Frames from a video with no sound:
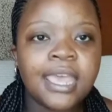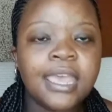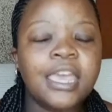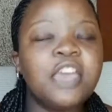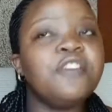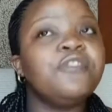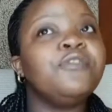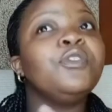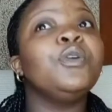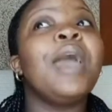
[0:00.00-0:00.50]

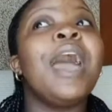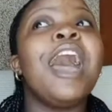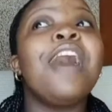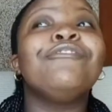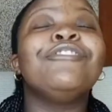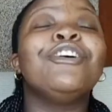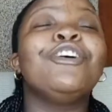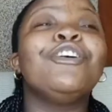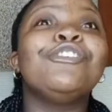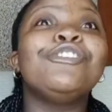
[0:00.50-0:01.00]
If you
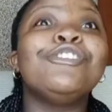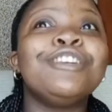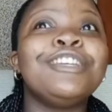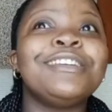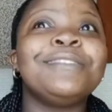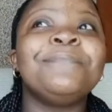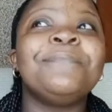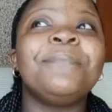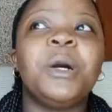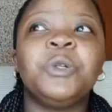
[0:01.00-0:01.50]
have a good
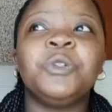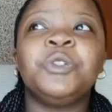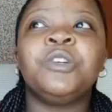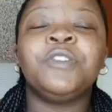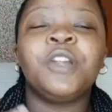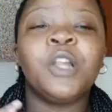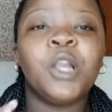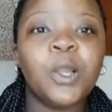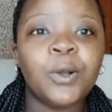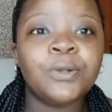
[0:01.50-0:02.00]
amount
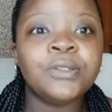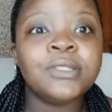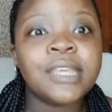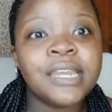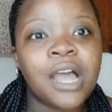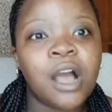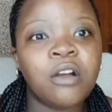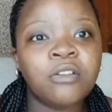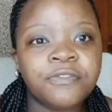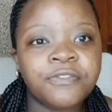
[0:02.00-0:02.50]
of clothes
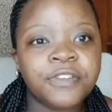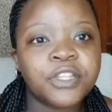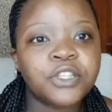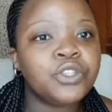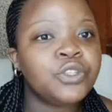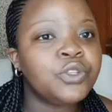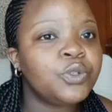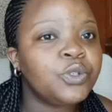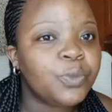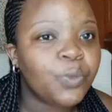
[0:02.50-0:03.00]
and
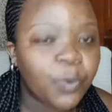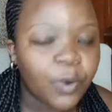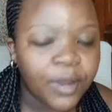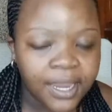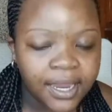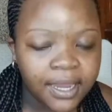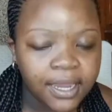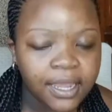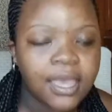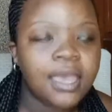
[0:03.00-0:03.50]
outfits to
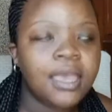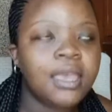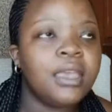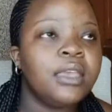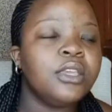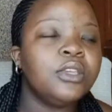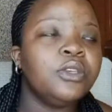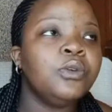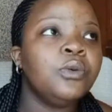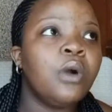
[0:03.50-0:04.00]
wear,
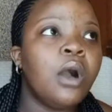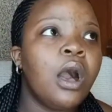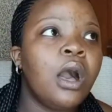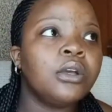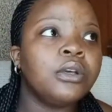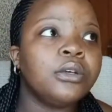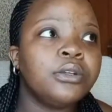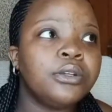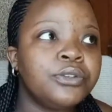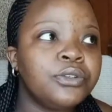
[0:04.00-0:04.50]
you are
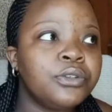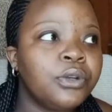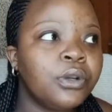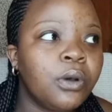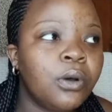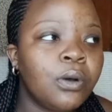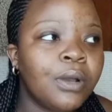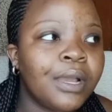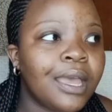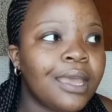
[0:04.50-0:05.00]
good to
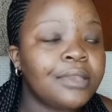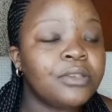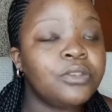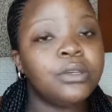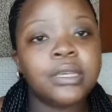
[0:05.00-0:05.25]
go, guys.